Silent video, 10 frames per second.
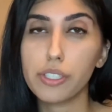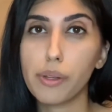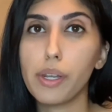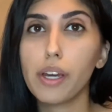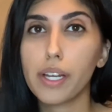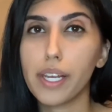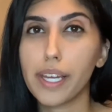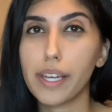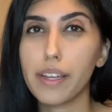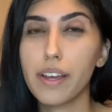So
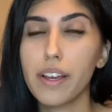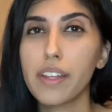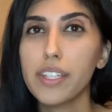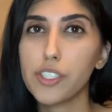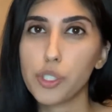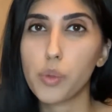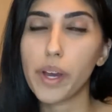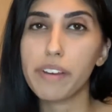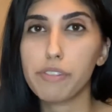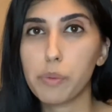luckily, they do
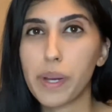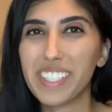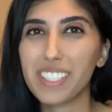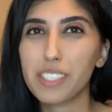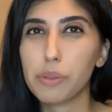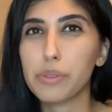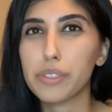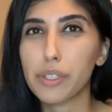quite a few weddings, so it was